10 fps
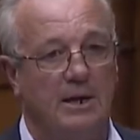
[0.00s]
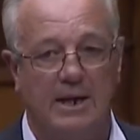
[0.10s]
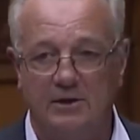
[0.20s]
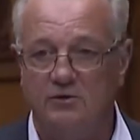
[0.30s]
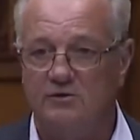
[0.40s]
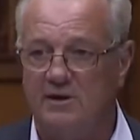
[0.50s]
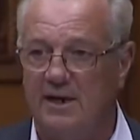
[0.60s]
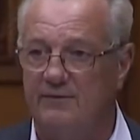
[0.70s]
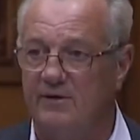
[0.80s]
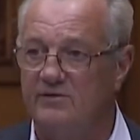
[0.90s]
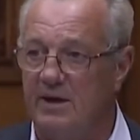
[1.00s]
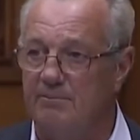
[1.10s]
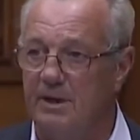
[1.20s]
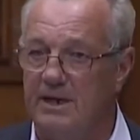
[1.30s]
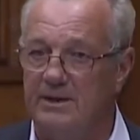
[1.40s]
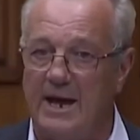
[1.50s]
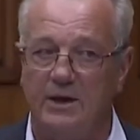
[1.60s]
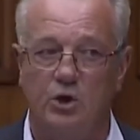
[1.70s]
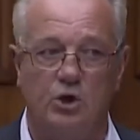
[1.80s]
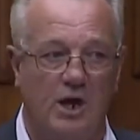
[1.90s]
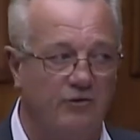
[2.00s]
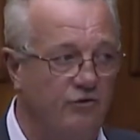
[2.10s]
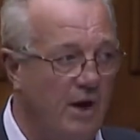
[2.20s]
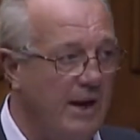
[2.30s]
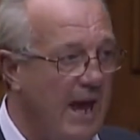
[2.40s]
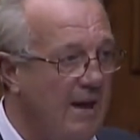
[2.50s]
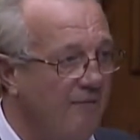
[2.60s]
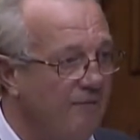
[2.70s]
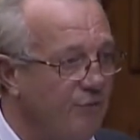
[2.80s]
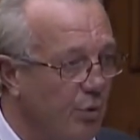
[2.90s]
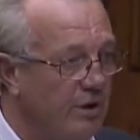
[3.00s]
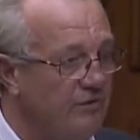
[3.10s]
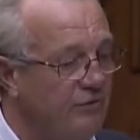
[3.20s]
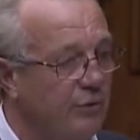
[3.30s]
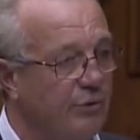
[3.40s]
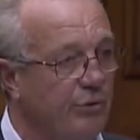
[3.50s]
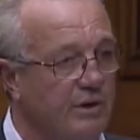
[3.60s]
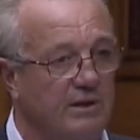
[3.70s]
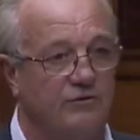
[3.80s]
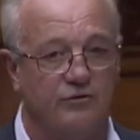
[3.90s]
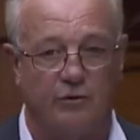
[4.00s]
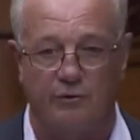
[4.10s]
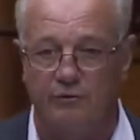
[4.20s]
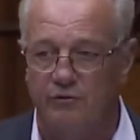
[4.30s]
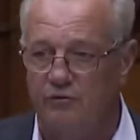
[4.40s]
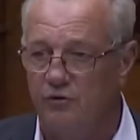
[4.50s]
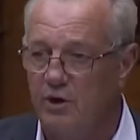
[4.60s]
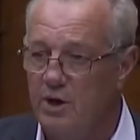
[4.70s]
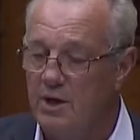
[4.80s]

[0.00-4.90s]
legislative assembly that does not have voice for their concerns,